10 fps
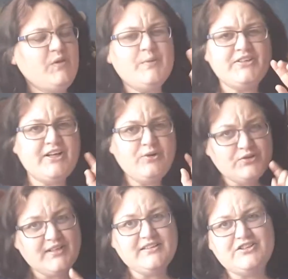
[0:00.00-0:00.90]
Which I
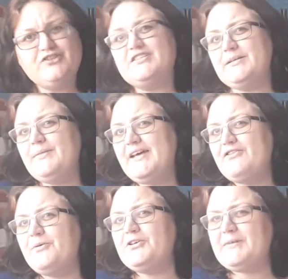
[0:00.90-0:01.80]
also understood on some
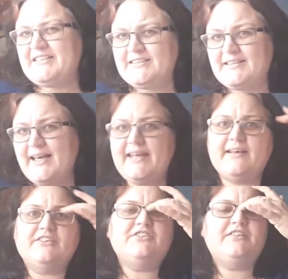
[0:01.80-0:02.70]
level, because my sister
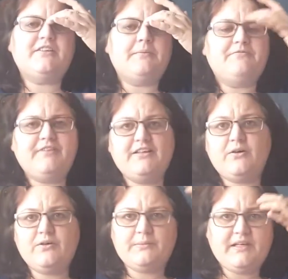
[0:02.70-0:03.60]
Anna, she's 3 years
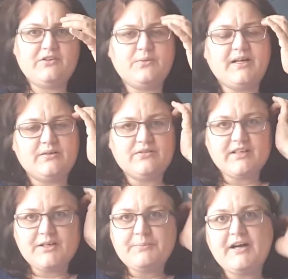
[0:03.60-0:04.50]
older than me as well, so,